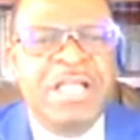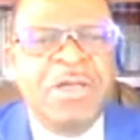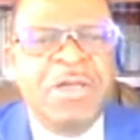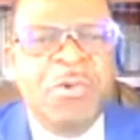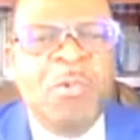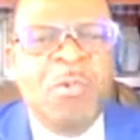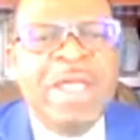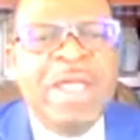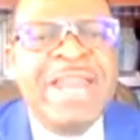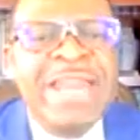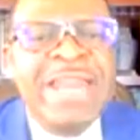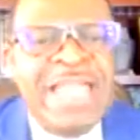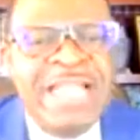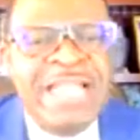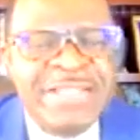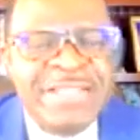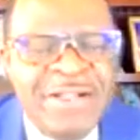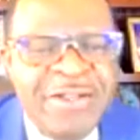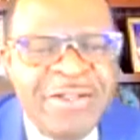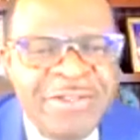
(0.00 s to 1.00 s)
When they
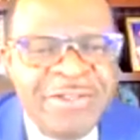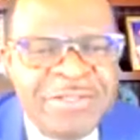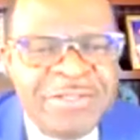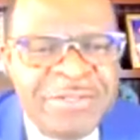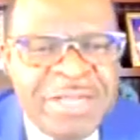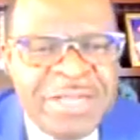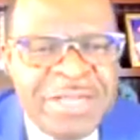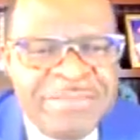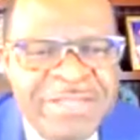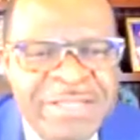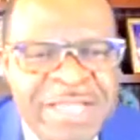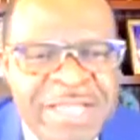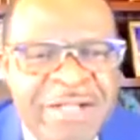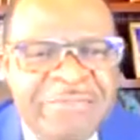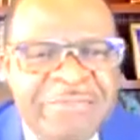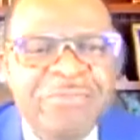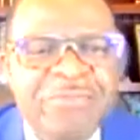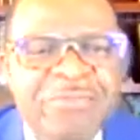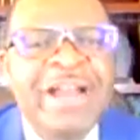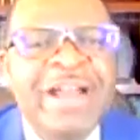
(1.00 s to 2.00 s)
talk to
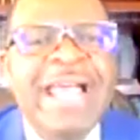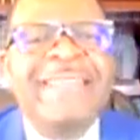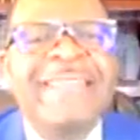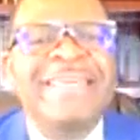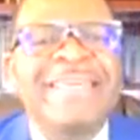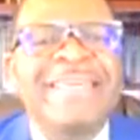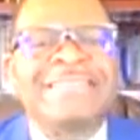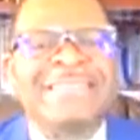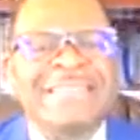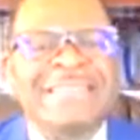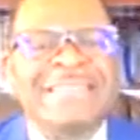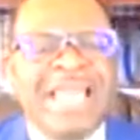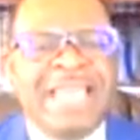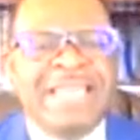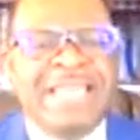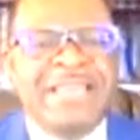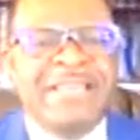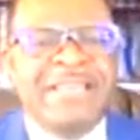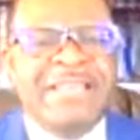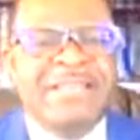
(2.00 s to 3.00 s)
themselves, what are they
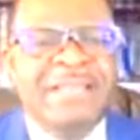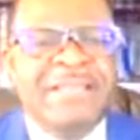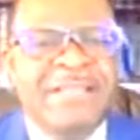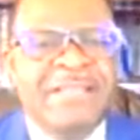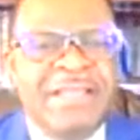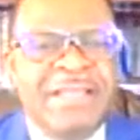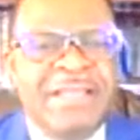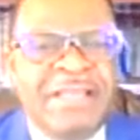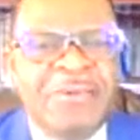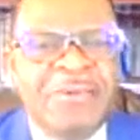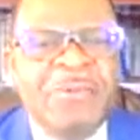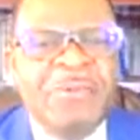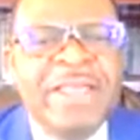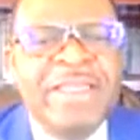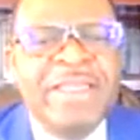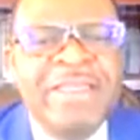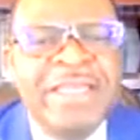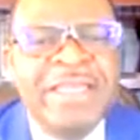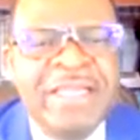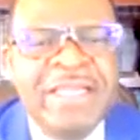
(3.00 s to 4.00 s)
saying?
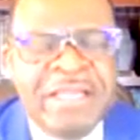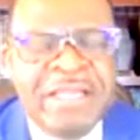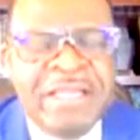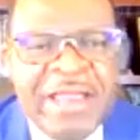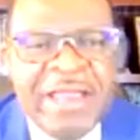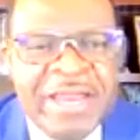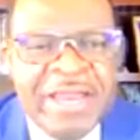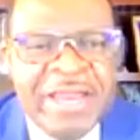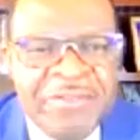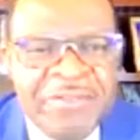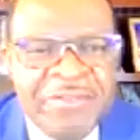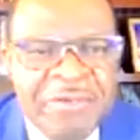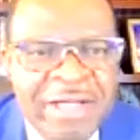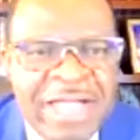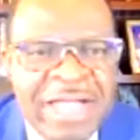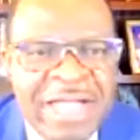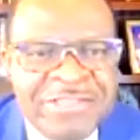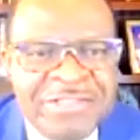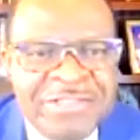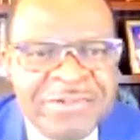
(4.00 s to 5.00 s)
And then you
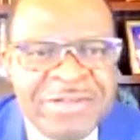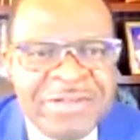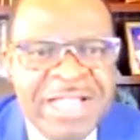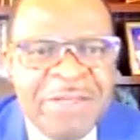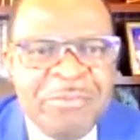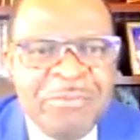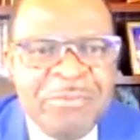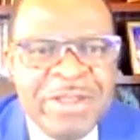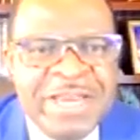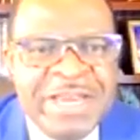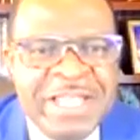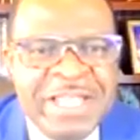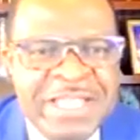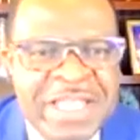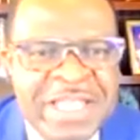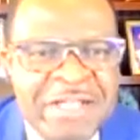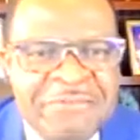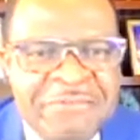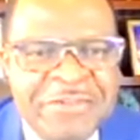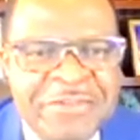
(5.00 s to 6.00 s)
ask your client, when they
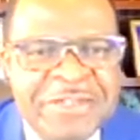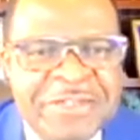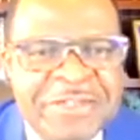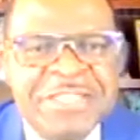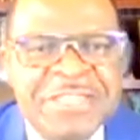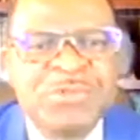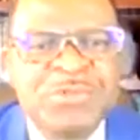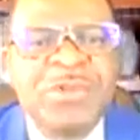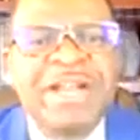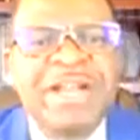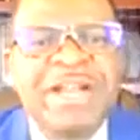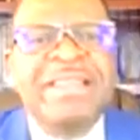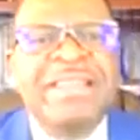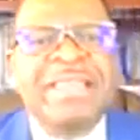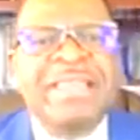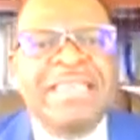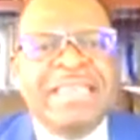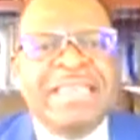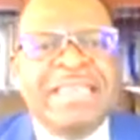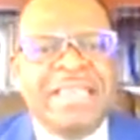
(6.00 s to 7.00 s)
hear voices, what are they
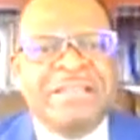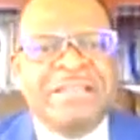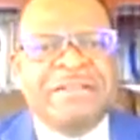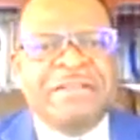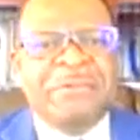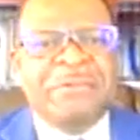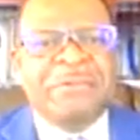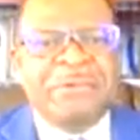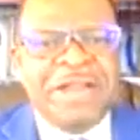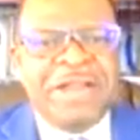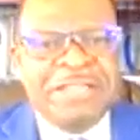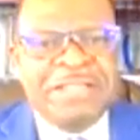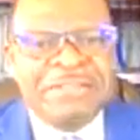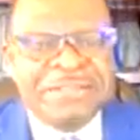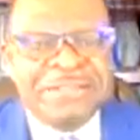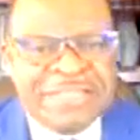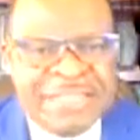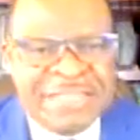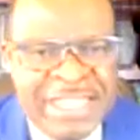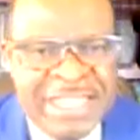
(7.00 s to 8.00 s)
hearing? What are you
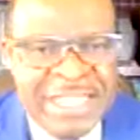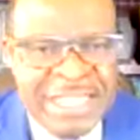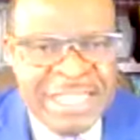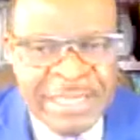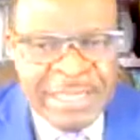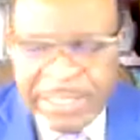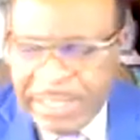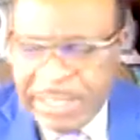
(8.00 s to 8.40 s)
seeing?